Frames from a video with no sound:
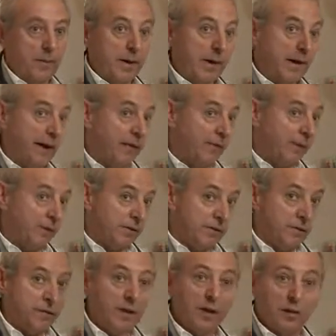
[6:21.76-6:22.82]
By having
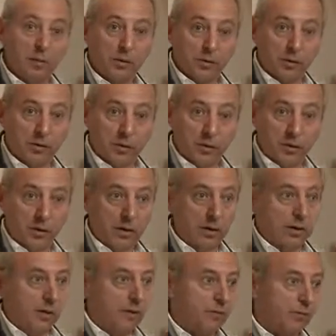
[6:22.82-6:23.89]
this available
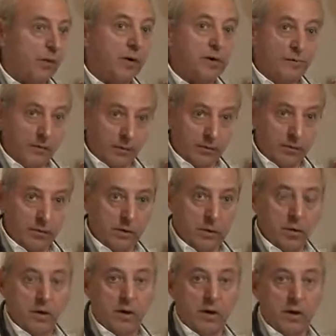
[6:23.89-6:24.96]
in front of you,
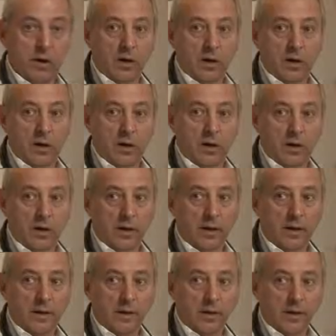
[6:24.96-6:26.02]

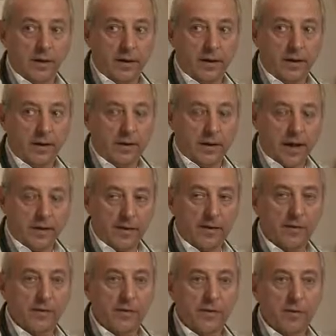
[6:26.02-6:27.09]
I
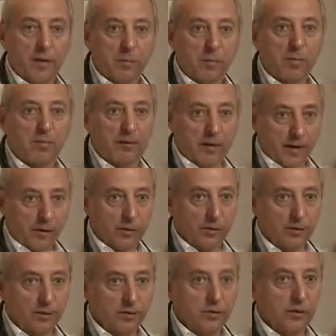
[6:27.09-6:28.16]
think the number of
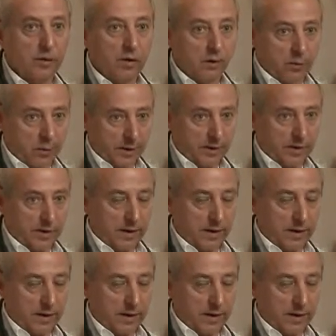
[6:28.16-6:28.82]
errors has gone way